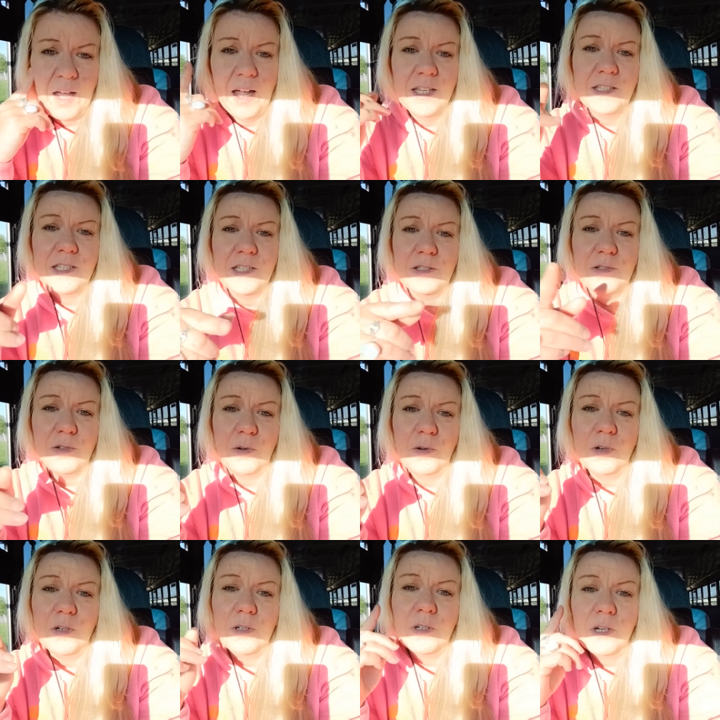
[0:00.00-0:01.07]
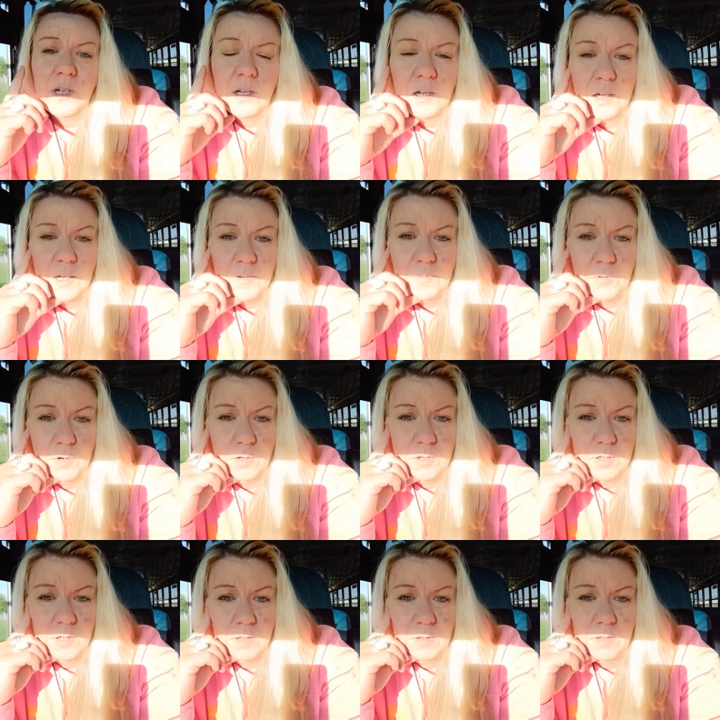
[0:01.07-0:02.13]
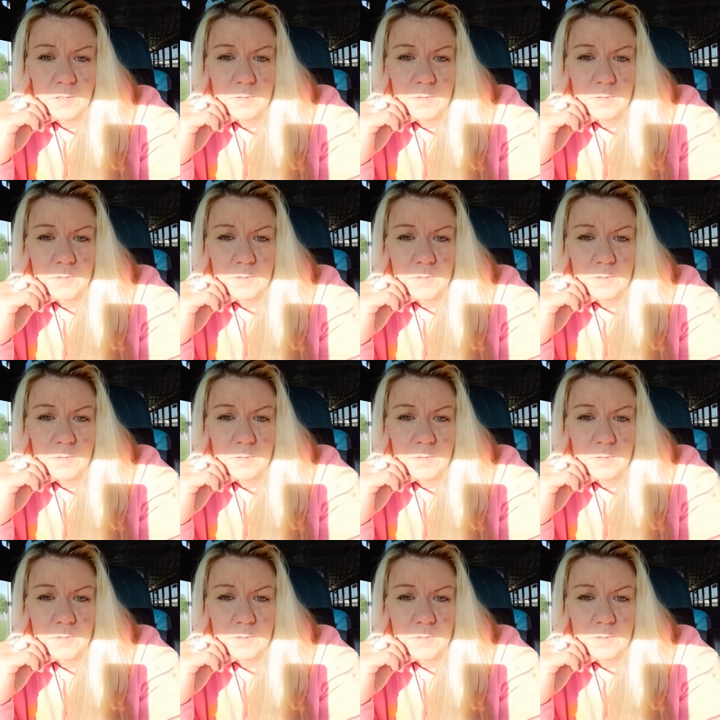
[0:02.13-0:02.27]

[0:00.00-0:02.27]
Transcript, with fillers: Etsy store for